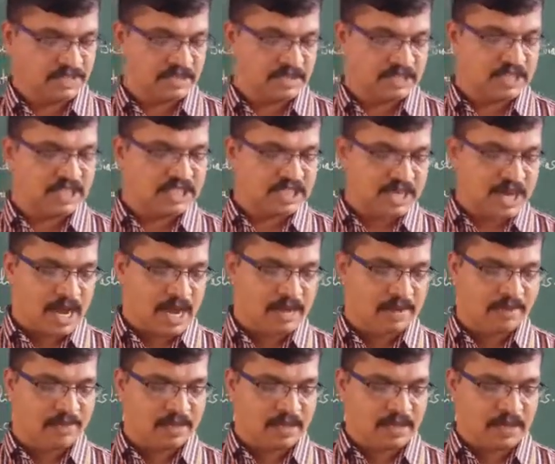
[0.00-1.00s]
This
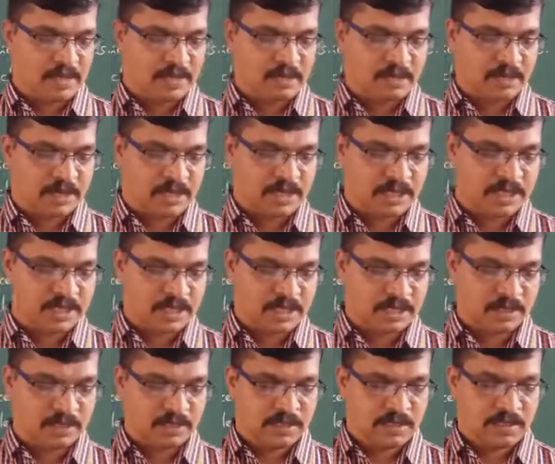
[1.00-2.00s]
time it was
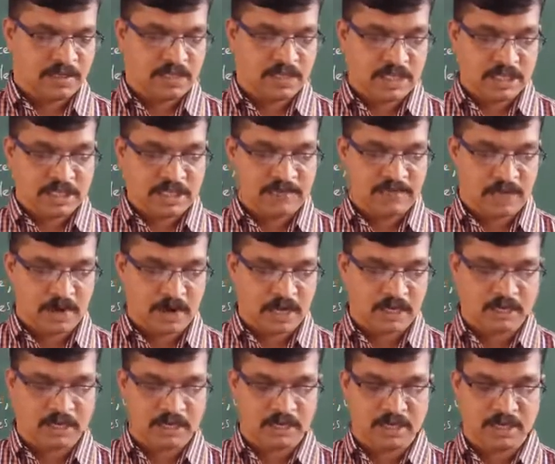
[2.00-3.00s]
his
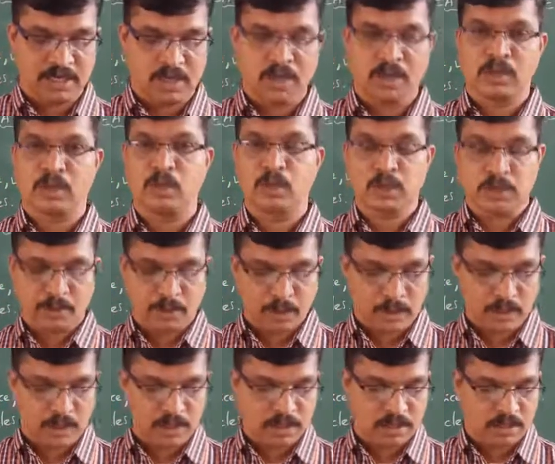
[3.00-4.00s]
father who
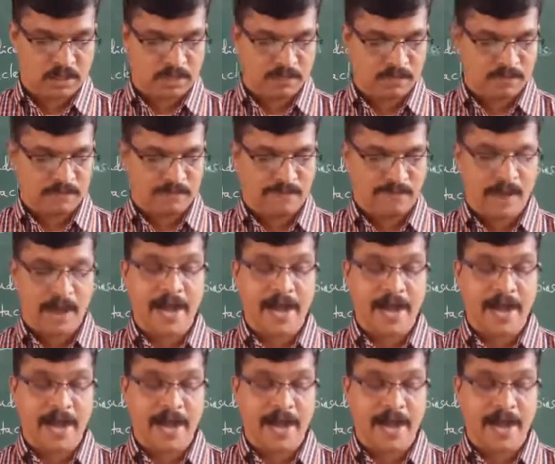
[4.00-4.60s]
spoke.